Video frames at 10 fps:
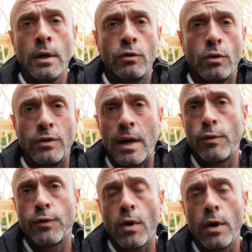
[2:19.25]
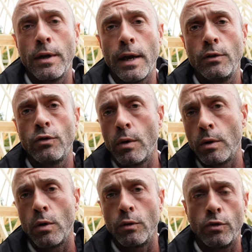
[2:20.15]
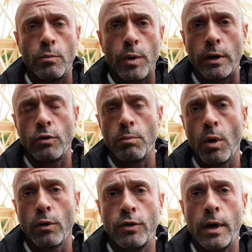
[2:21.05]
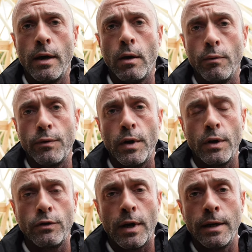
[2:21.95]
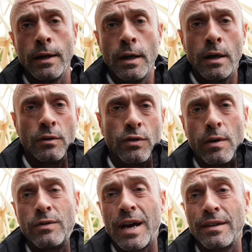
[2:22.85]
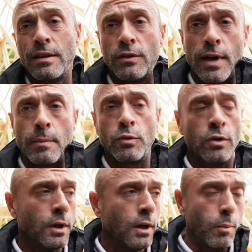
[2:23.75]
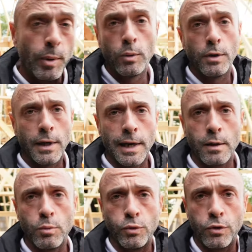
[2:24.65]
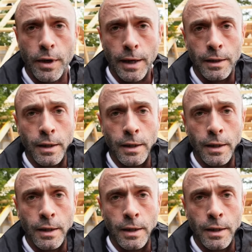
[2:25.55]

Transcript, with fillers: So it's now Friday, so I've got some bricks and blocks here on Thursday, and Terry's had an attempt at building the gables today.